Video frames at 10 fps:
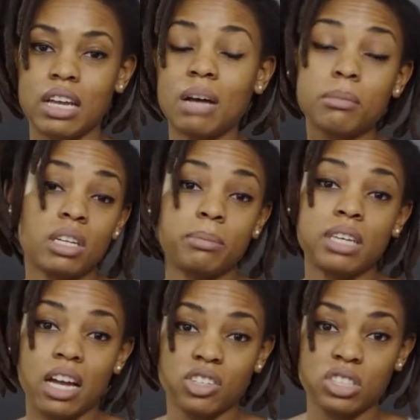I'm going to
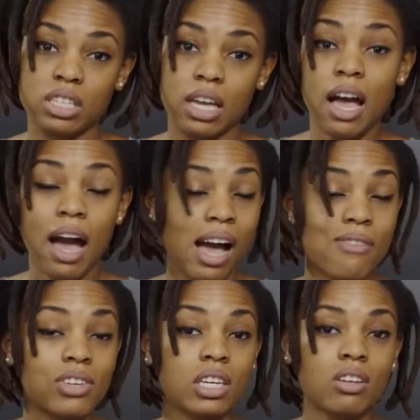be actually
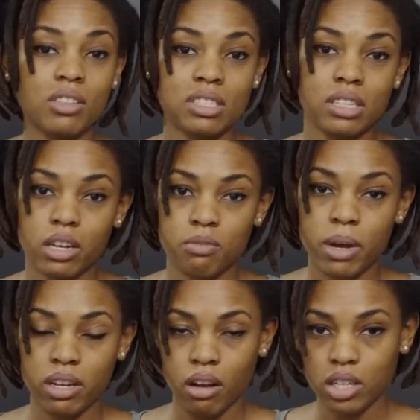having it on the side of
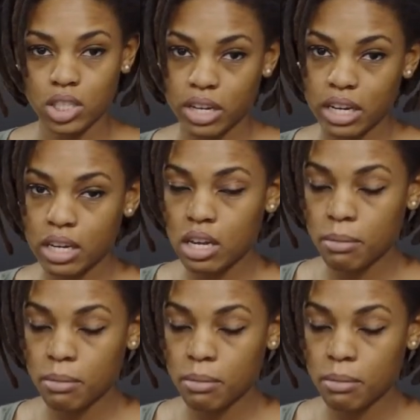my entree,